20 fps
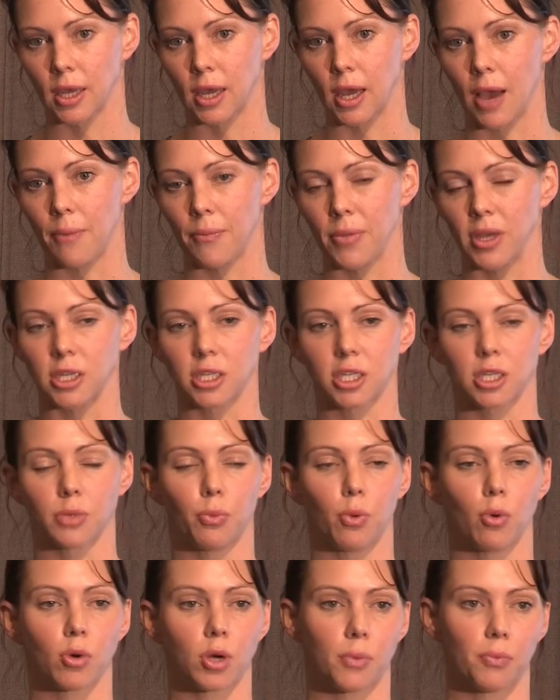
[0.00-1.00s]
Um, it's
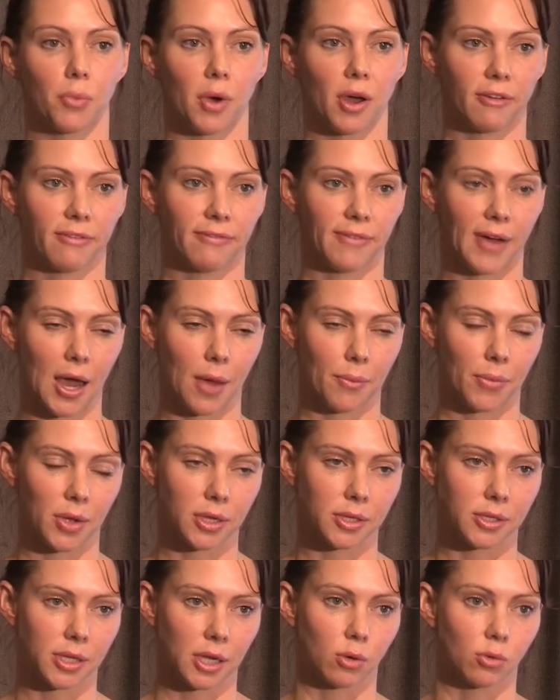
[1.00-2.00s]
supported by the
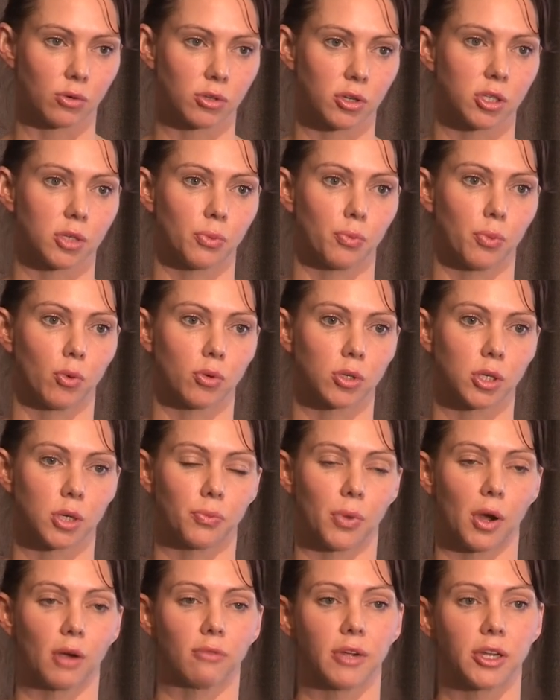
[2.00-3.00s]
farmers and also
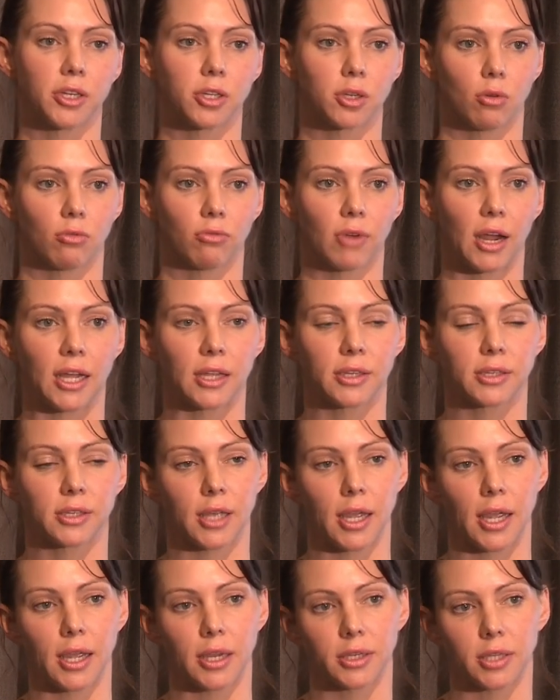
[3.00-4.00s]
supported by regional rates
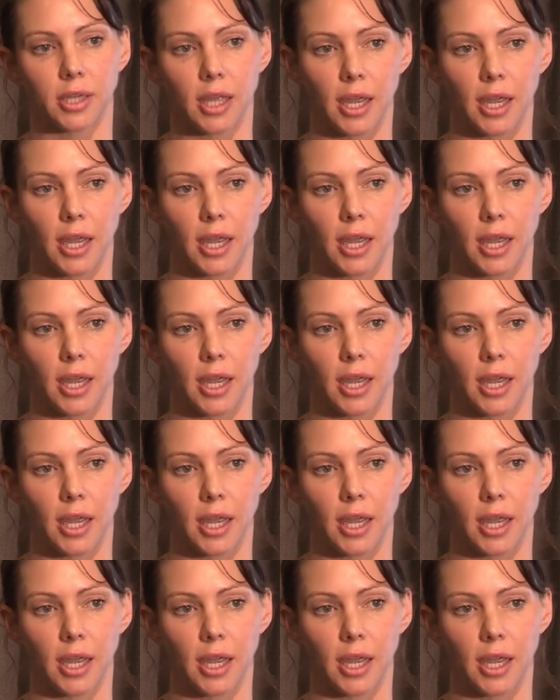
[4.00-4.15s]
and,